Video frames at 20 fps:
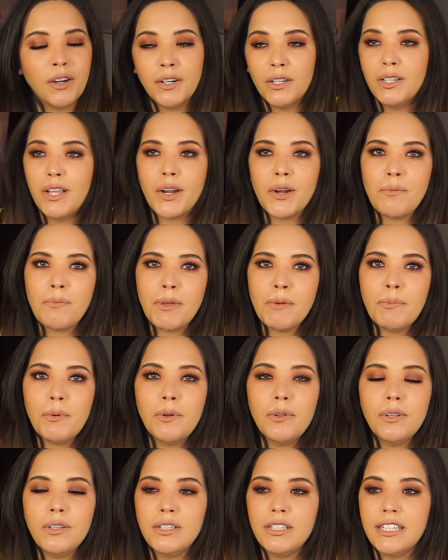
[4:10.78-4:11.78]
On a lot of
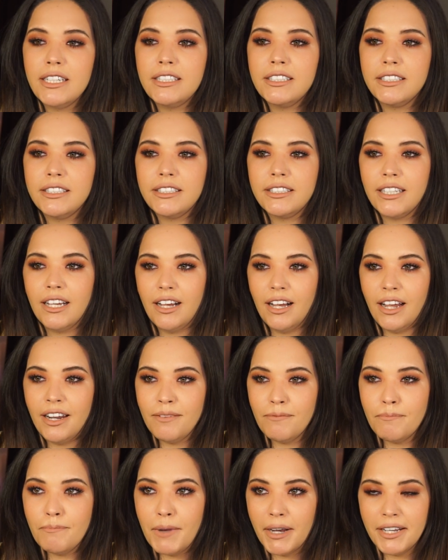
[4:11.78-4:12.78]
people, it's a
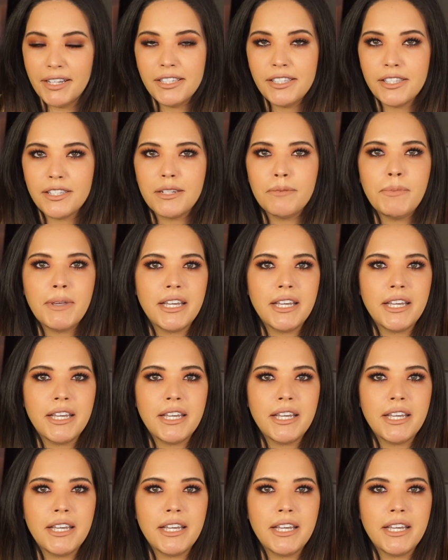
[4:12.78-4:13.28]
must